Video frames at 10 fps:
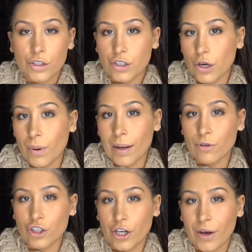So I
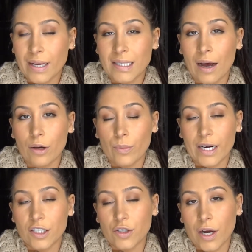will show you guys how it
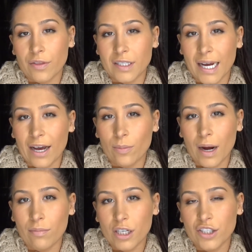wears throughout the day. I'll
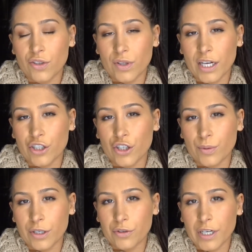probably do like 2
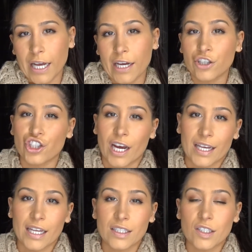or 3
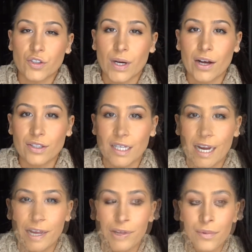check-ins throughout
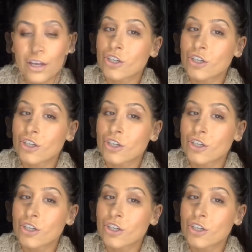today.